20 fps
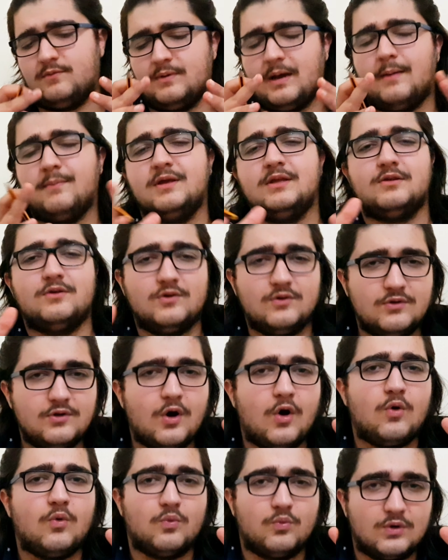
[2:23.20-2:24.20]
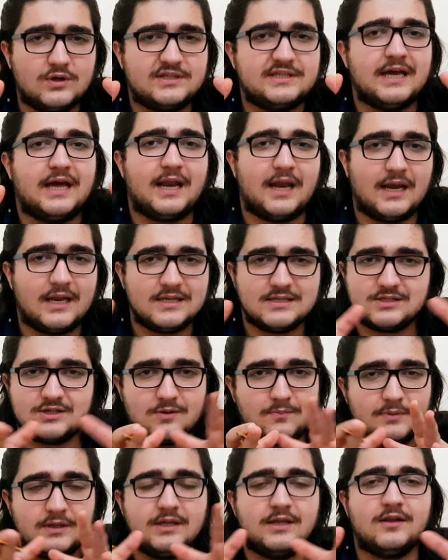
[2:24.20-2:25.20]
I mean, you know what Tenet is. It's
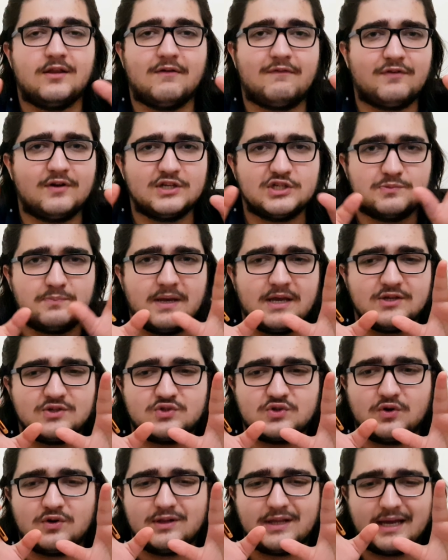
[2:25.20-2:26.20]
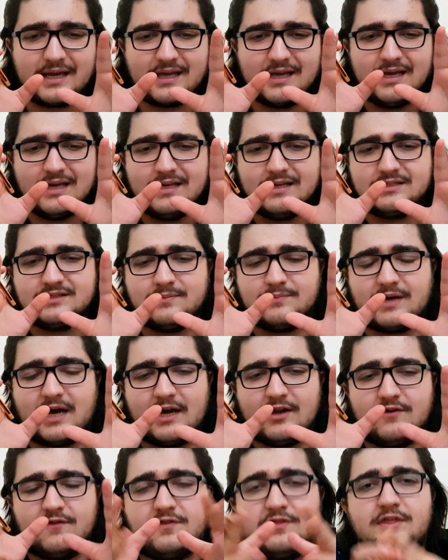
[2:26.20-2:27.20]
completely different. It's based on like some
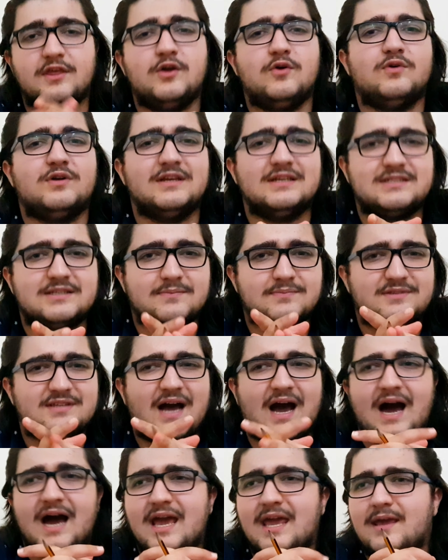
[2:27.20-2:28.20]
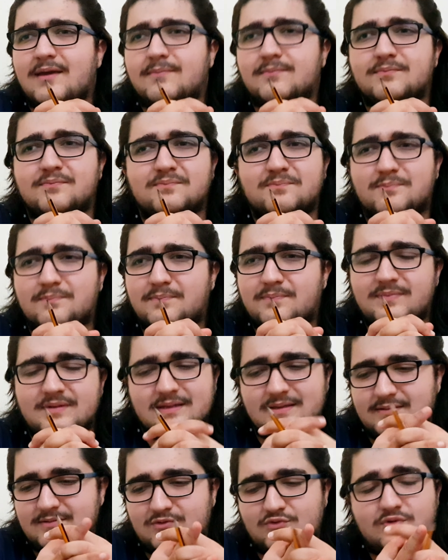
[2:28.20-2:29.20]
kind of theory, some time
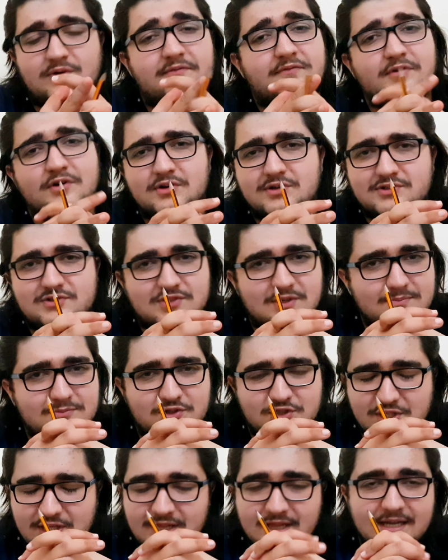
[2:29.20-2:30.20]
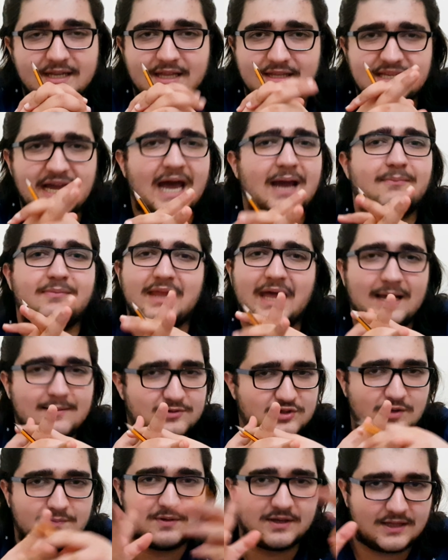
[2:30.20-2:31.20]
reverse, some shit like a time
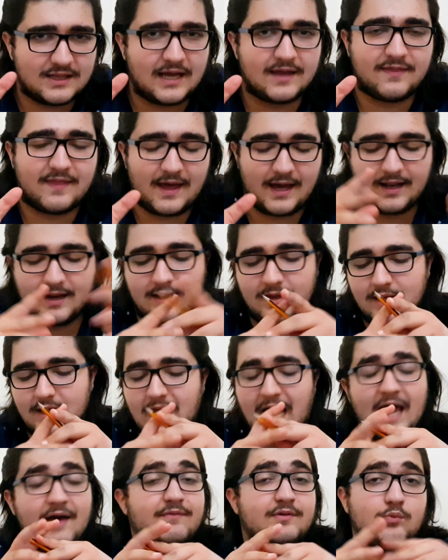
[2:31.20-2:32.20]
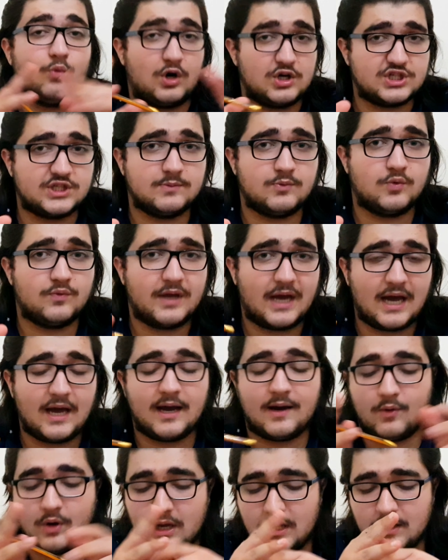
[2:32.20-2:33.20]
lapse, something like that. I haven't watched the movie.
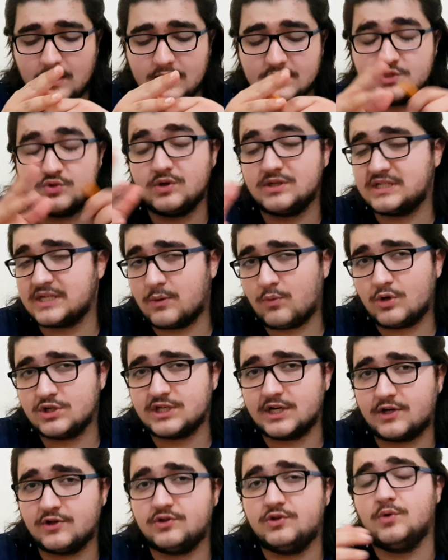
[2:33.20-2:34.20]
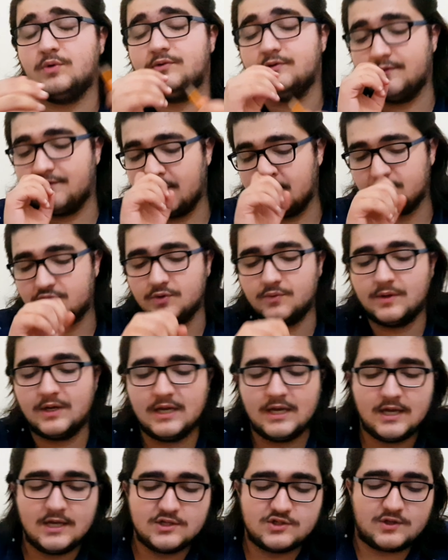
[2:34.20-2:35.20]
I, I, as soon as I watch, I could do a review too.
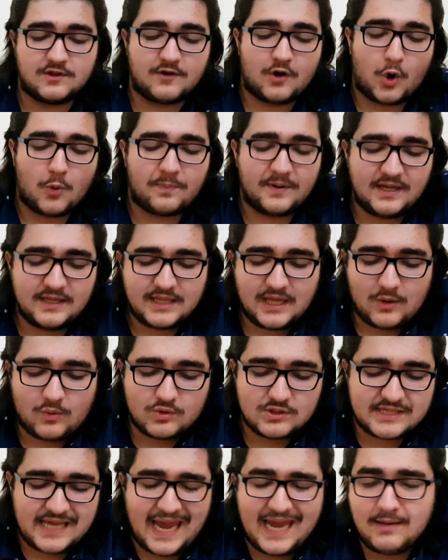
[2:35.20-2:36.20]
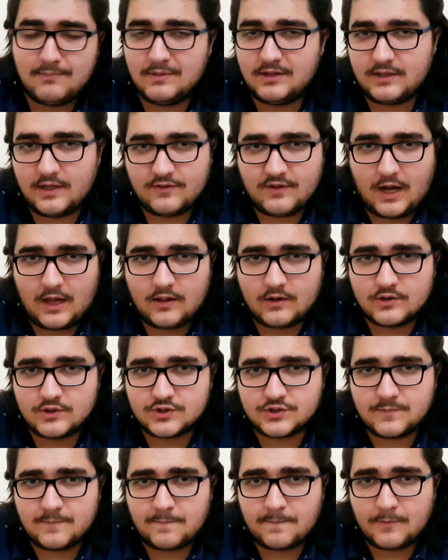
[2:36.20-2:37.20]
So the opening day was eight million
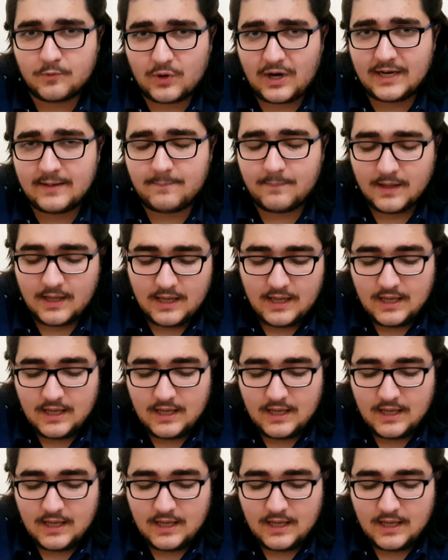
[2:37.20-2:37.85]
dollars, right?